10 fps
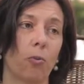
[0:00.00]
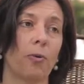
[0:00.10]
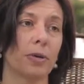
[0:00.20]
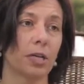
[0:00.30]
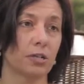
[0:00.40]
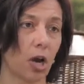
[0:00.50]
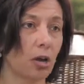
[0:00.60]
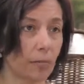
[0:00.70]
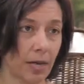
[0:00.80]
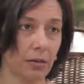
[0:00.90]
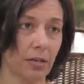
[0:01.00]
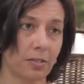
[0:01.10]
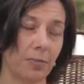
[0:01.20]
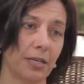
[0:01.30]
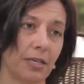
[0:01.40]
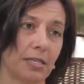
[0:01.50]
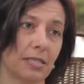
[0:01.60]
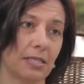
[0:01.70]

we were going to talk about our experiences